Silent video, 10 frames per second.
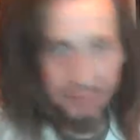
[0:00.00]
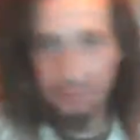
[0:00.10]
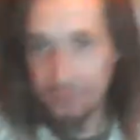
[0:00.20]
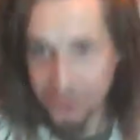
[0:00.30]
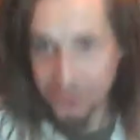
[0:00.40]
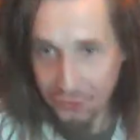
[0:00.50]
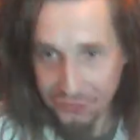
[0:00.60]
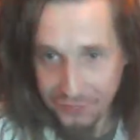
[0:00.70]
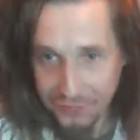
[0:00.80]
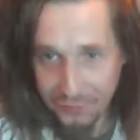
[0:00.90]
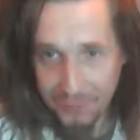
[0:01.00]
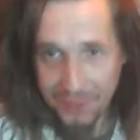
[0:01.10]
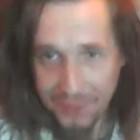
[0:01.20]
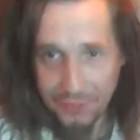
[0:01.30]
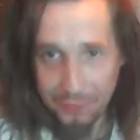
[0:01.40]
Sandra, you've come late
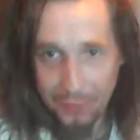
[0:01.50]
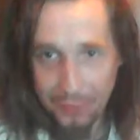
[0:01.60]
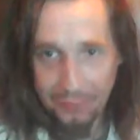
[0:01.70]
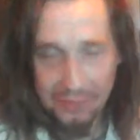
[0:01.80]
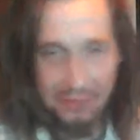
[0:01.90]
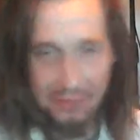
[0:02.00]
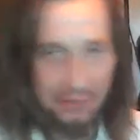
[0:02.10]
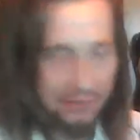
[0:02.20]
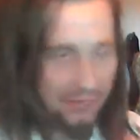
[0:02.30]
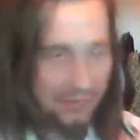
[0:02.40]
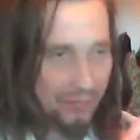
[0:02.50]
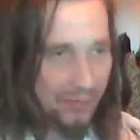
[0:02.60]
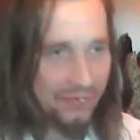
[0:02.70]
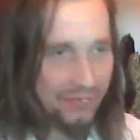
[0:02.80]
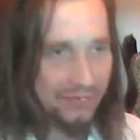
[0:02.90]
to the party. I was
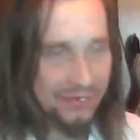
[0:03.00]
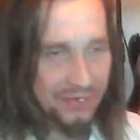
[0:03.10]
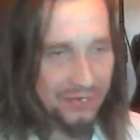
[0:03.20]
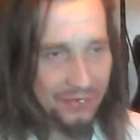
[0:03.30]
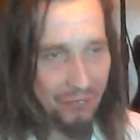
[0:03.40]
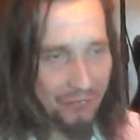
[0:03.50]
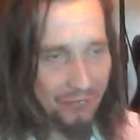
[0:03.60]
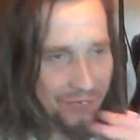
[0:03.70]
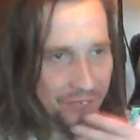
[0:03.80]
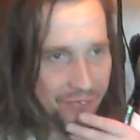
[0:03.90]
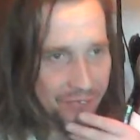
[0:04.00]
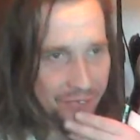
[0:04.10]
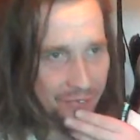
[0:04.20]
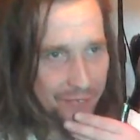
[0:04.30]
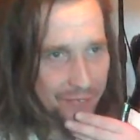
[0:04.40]
basically, this conversation
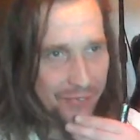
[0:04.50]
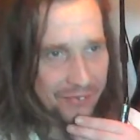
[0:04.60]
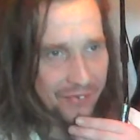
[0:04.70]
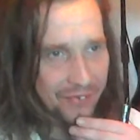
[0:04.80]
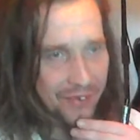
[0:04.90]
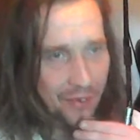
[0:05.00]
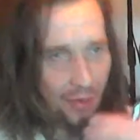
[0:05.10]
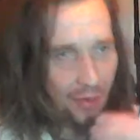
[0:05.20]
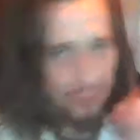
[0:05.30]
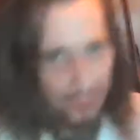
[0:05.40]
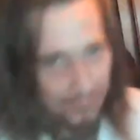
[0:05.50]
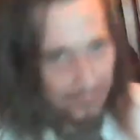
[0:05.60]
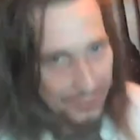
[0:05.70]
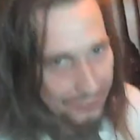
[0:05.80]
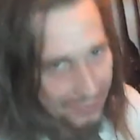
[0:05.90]
started where I was like, I've not been doing